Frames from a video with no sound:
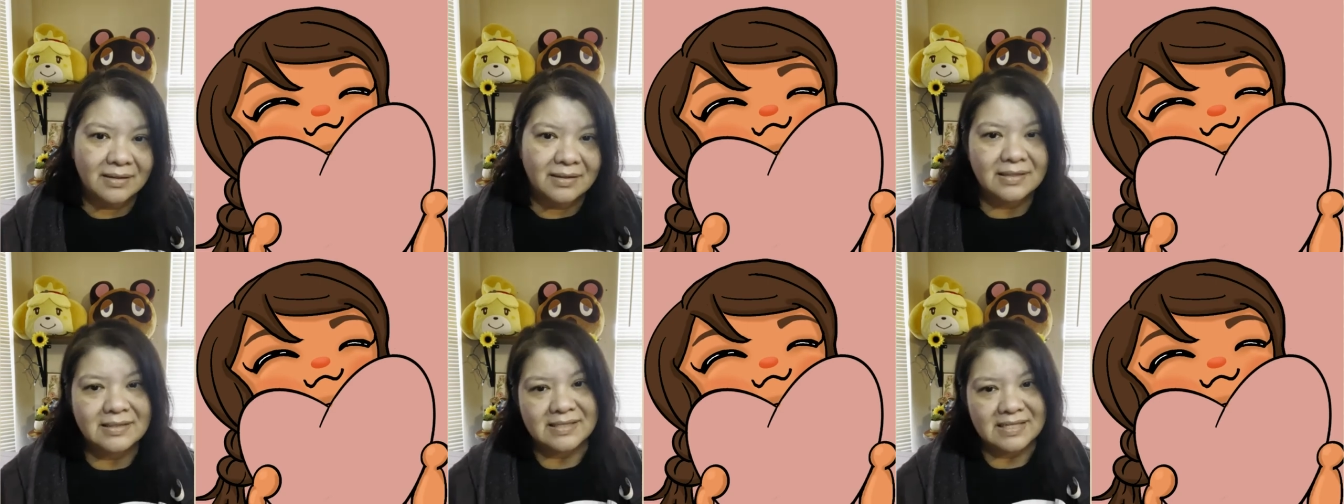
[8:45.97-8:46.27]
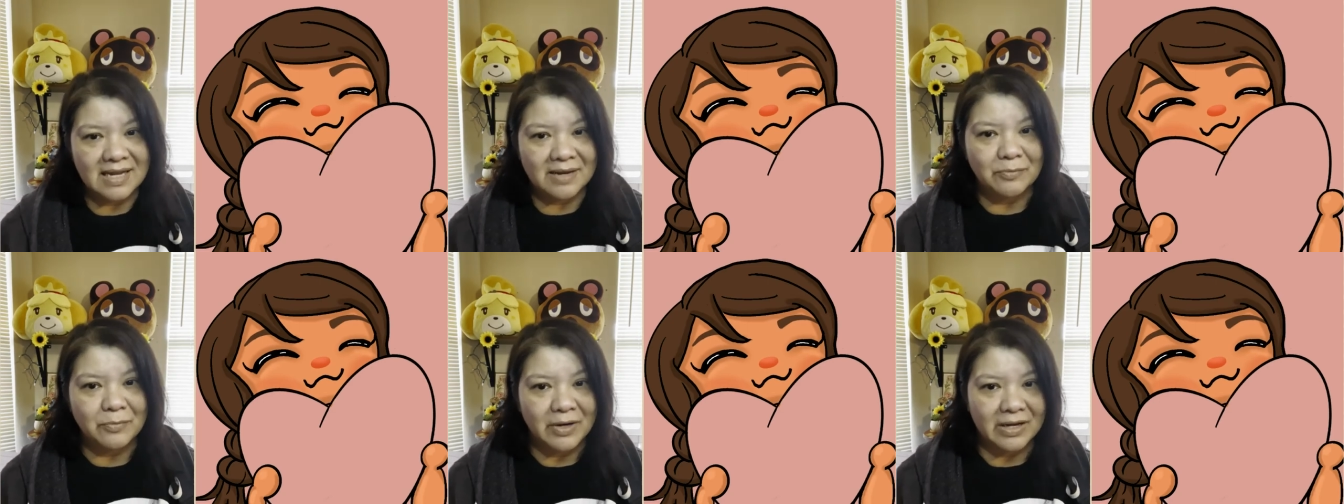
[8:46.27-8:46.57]
The
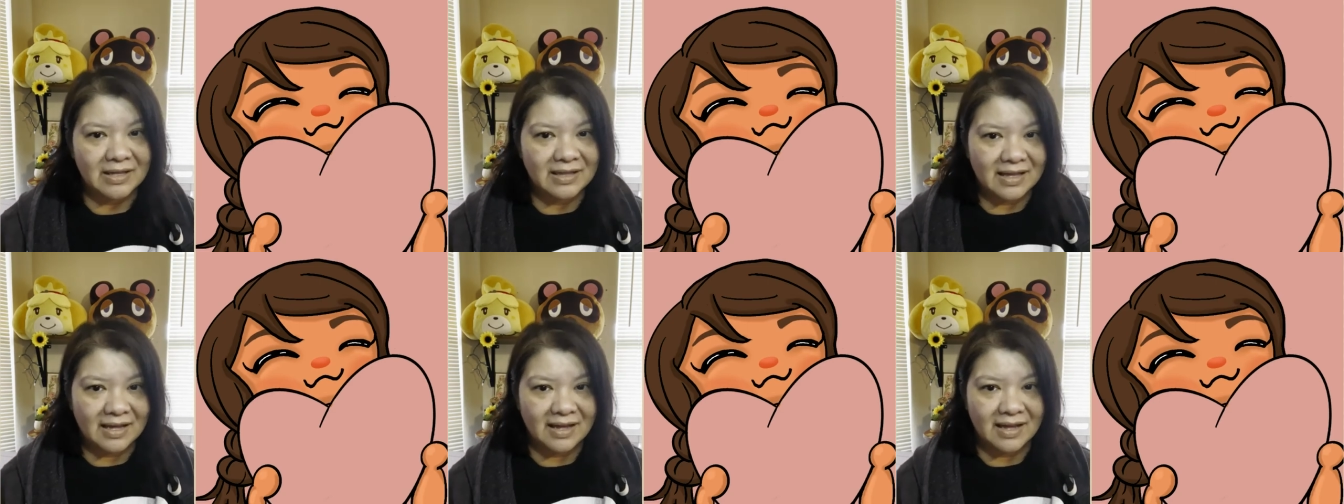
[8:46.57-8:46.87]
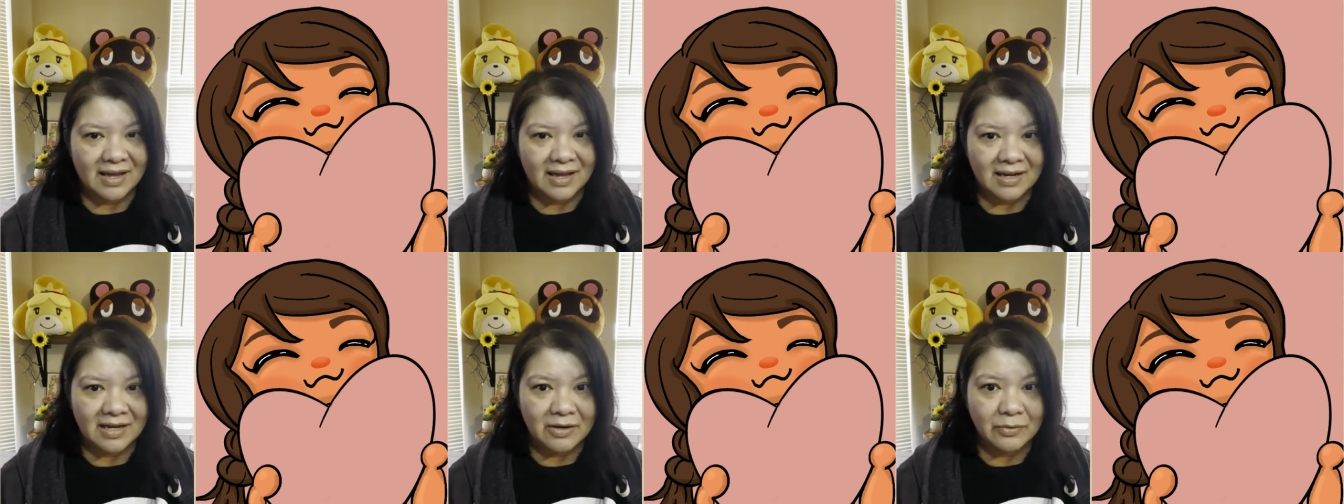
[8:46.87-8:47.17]
same way
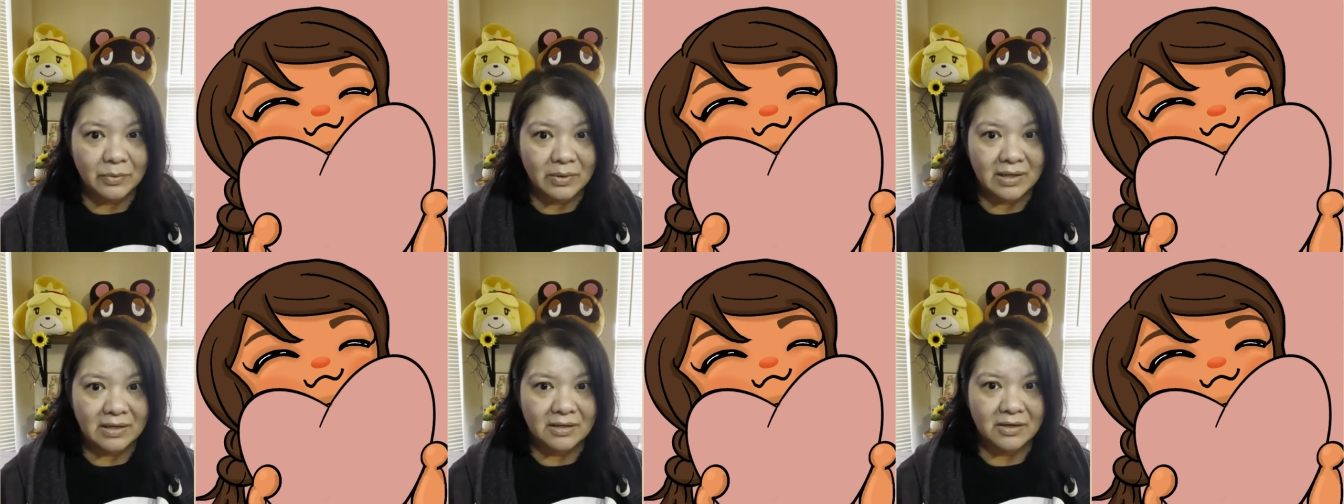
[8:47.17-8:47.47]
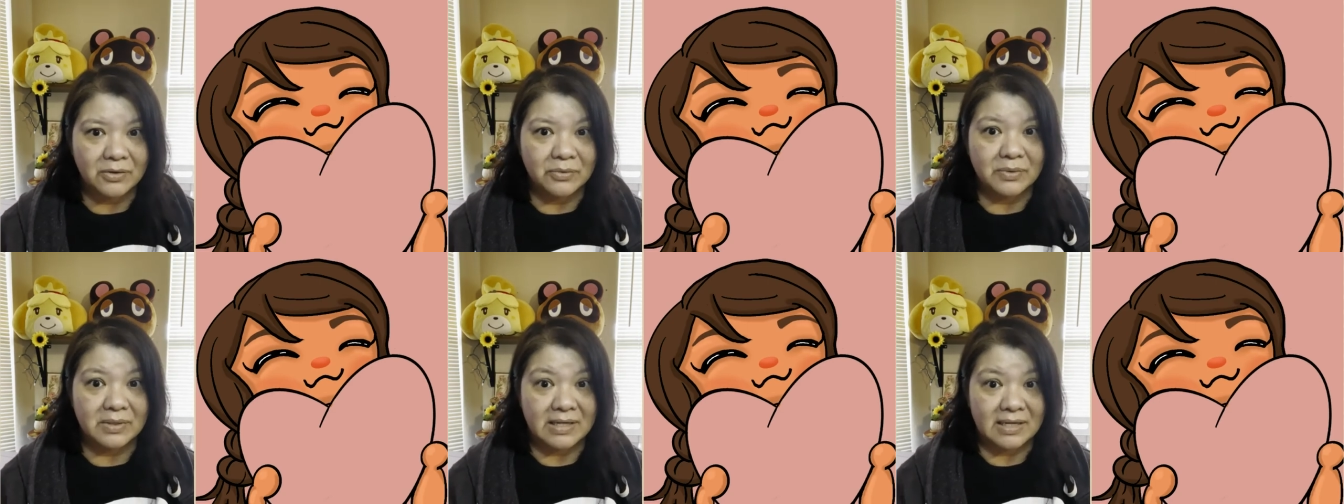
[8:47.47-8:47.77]
that anyone
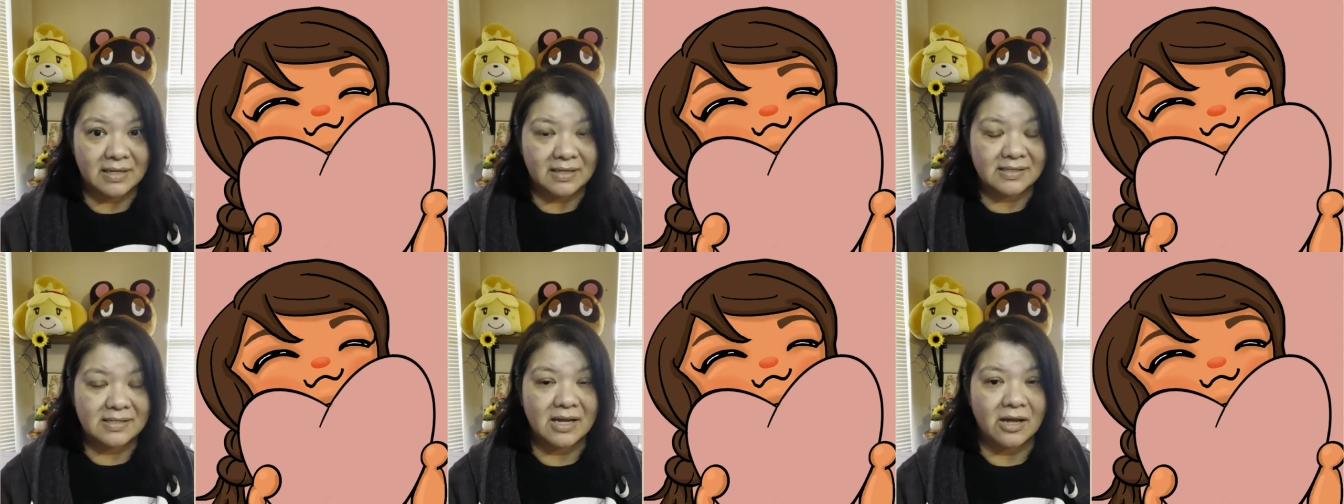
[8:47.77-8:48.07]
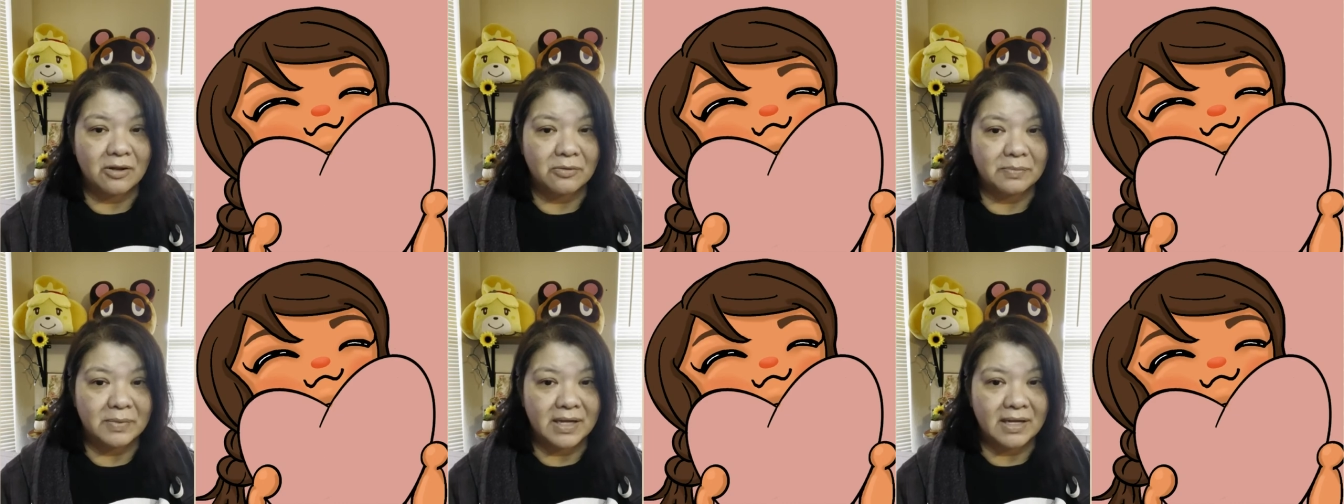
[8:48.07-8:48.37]
who needs
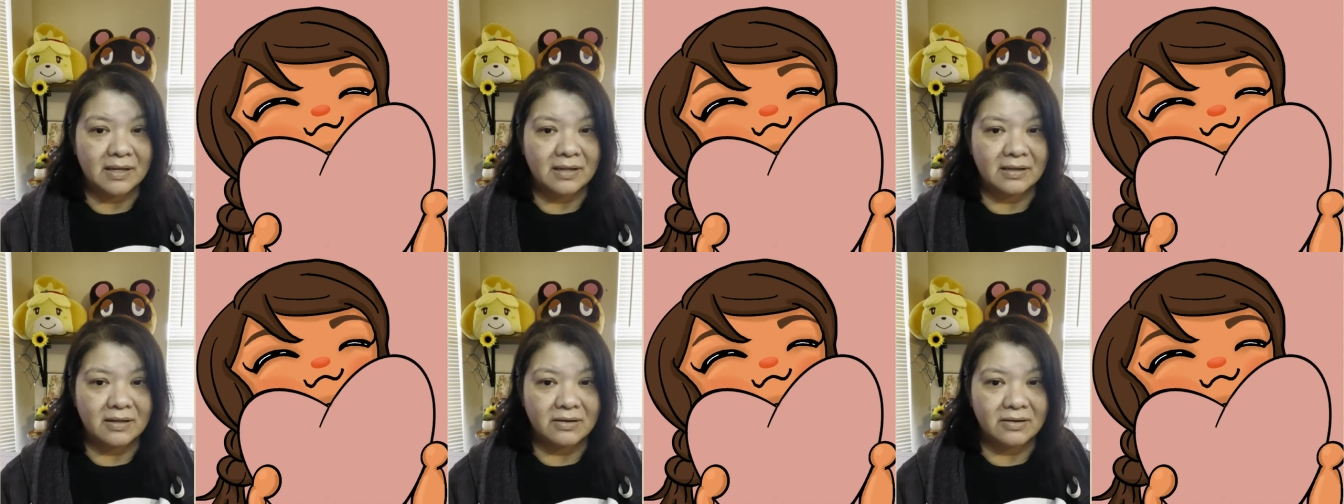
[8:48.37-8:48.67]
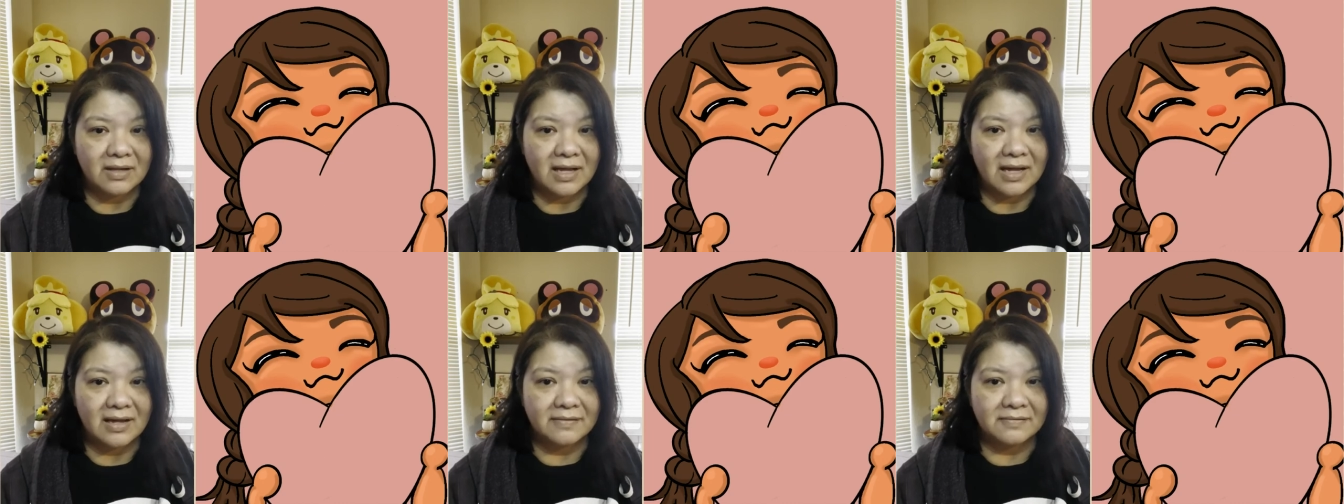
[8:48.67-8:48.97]
help in
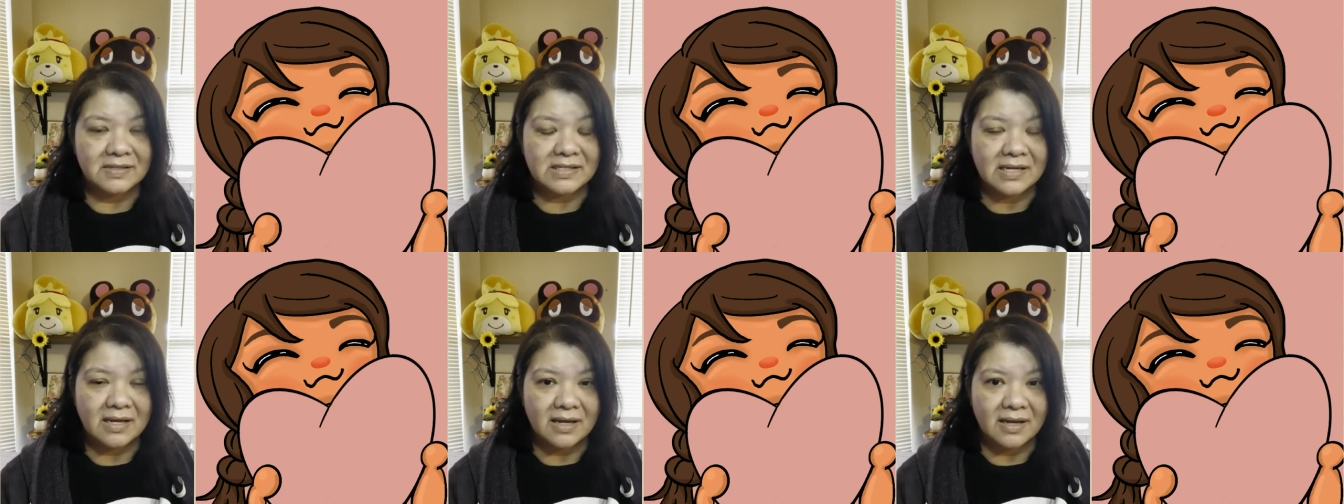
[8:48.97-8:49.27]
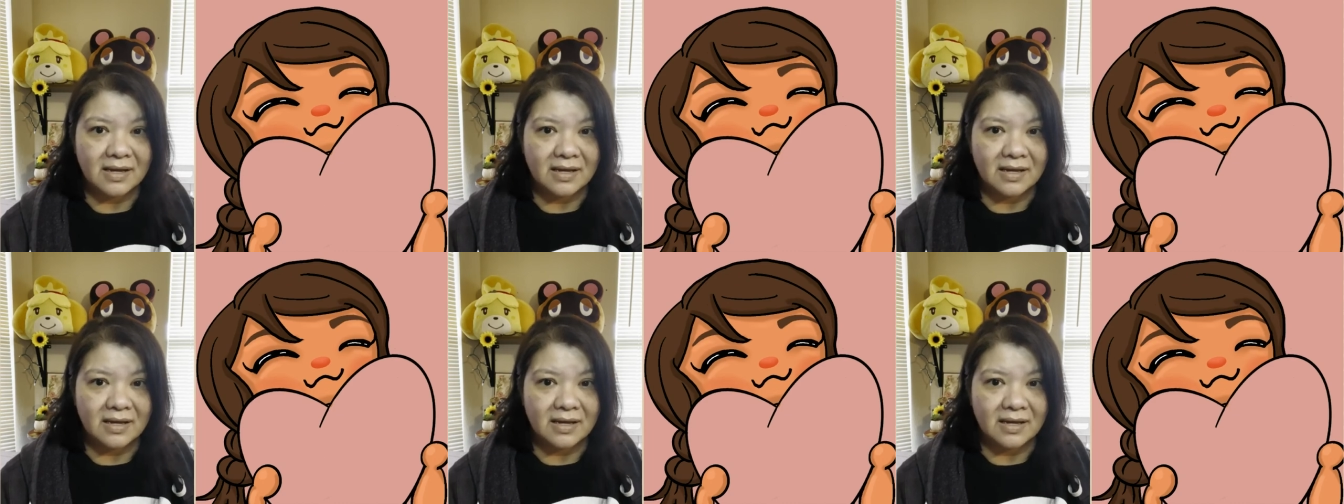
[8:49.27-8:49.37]
their lives